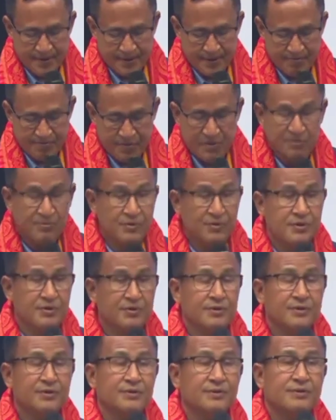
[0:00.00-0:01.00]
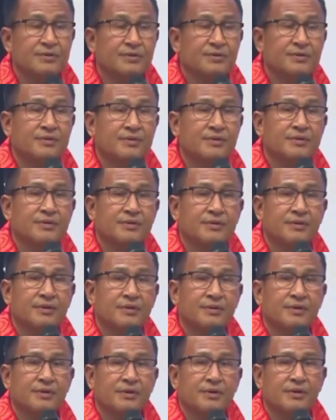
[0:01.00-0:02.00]
before
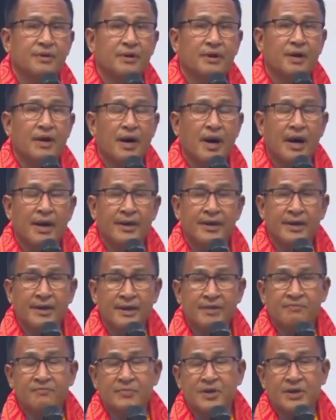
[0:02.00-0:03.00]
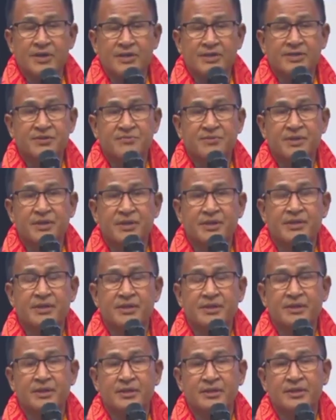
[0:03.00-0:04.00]
I had participated
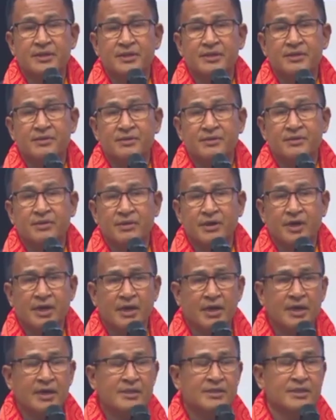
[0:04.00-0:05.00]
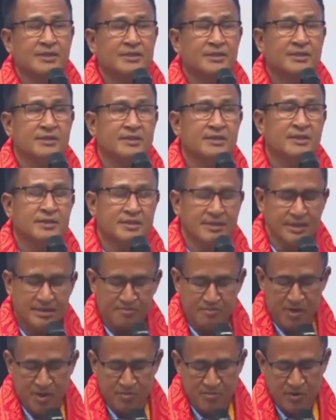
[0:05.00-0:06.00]
in the organizations as a
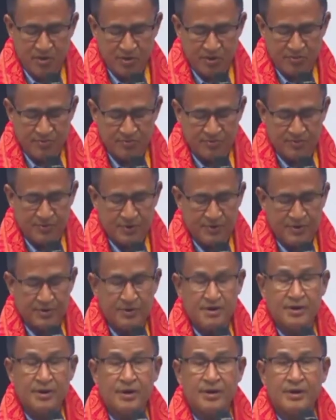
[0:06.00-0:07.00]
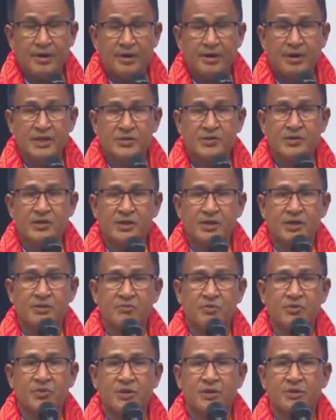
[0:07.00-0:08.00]
member of National
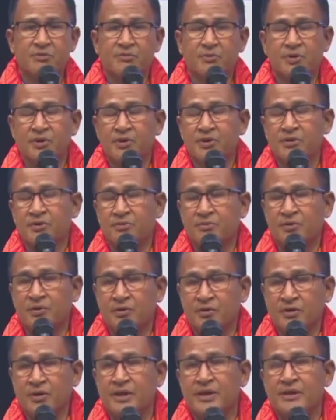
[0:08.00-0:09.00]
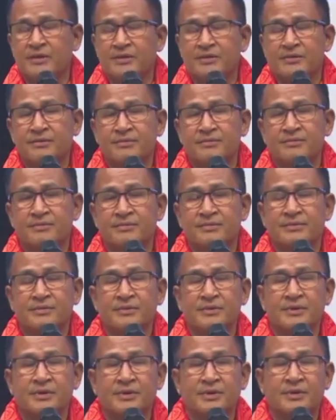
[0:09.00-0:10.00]
Democratic Front of Boroland,
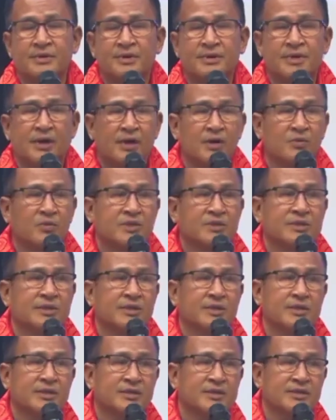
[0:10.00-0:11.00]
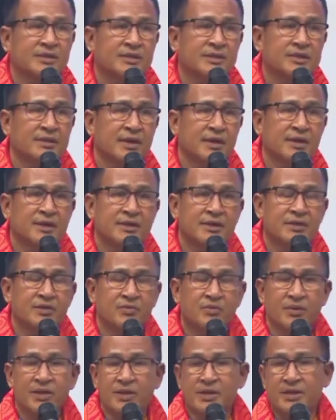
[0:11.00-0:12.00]
I was a teacher. I did
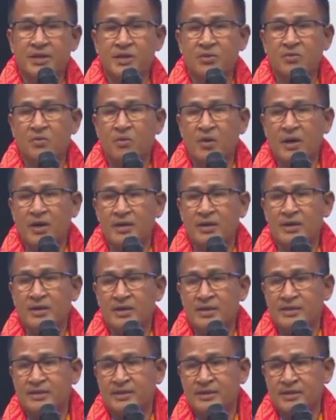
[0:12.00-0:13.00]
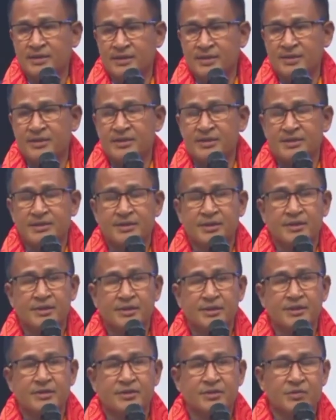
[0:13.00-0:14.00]
21 years as a teacher
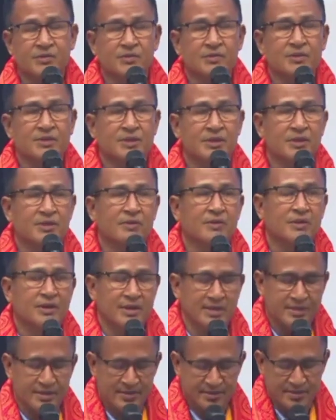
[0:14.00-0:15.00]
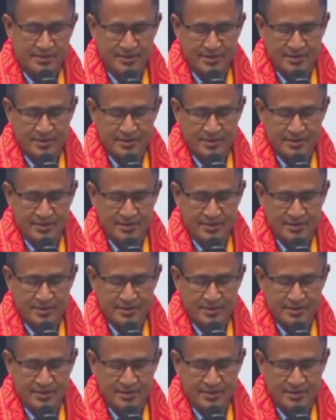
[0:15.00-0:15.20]
in schools and colleges.